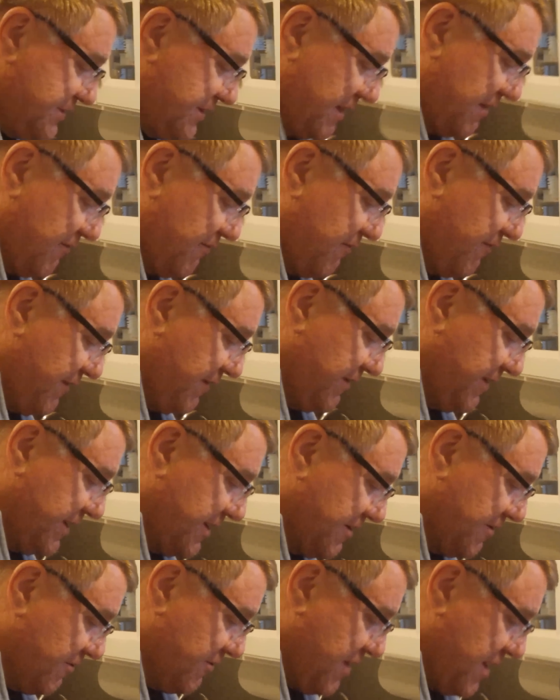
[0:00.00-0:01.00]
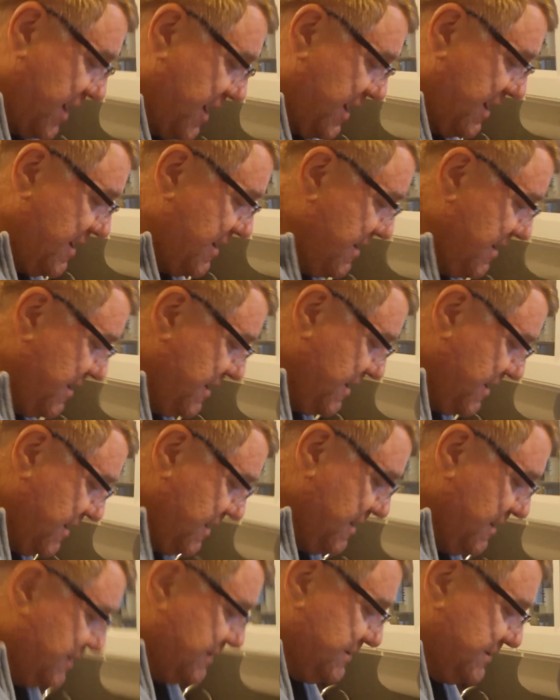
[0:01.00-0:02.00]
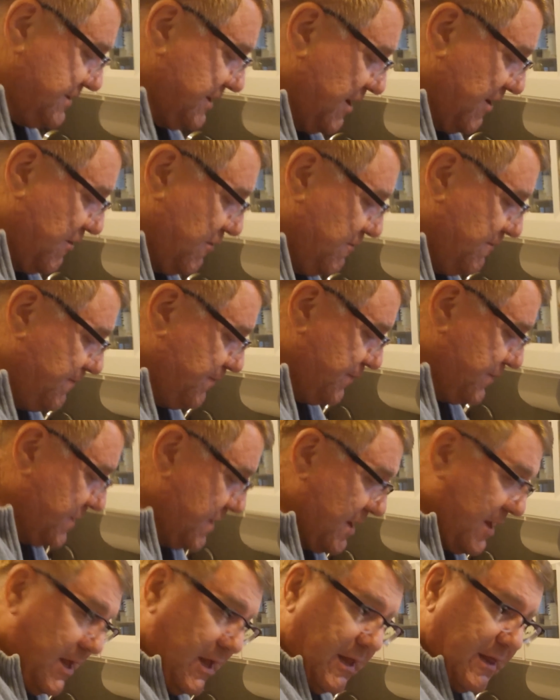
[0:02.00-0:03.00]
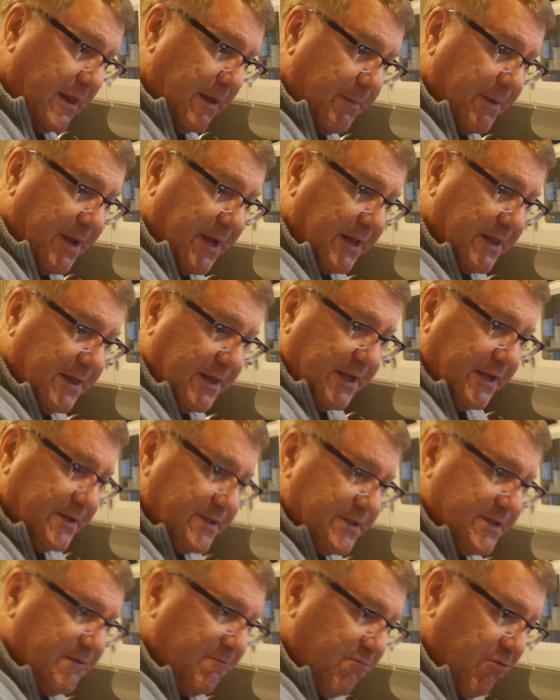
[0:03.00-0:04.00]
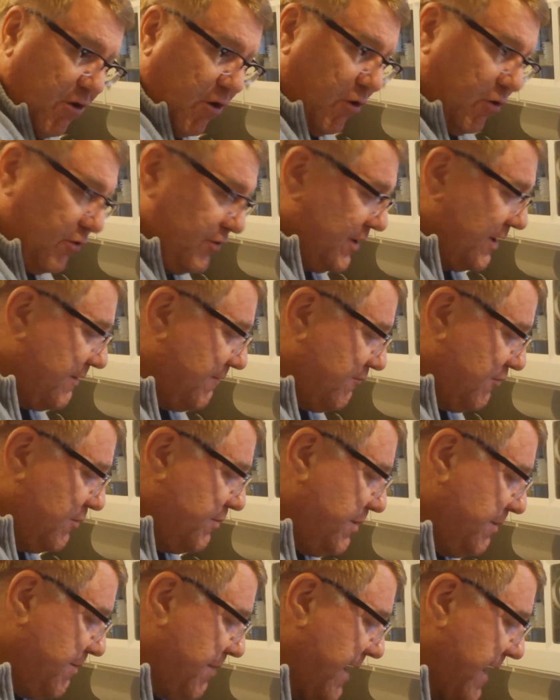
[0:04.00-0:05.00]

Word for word: start filling, okay? Okay. So, let me get these rolled and we'll be